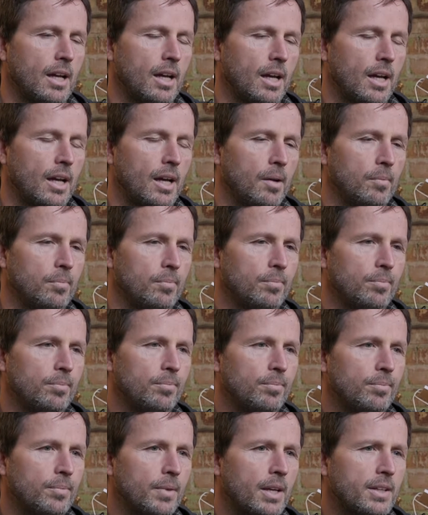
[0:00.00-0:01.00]

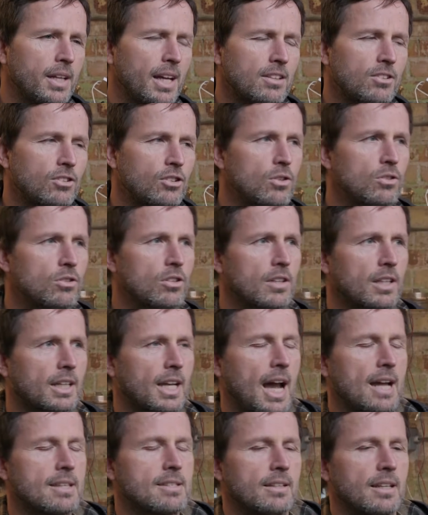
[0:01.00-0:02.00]
And that's usually the
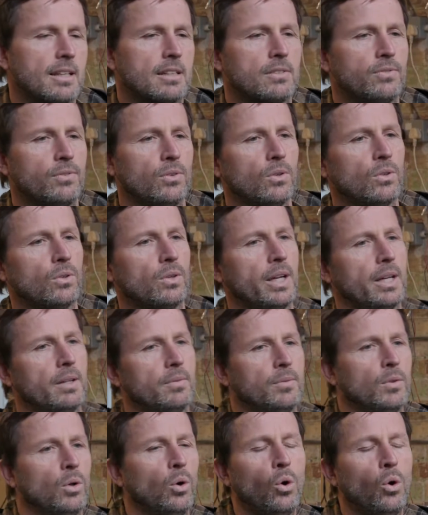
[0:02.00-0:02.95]
catalyst for it.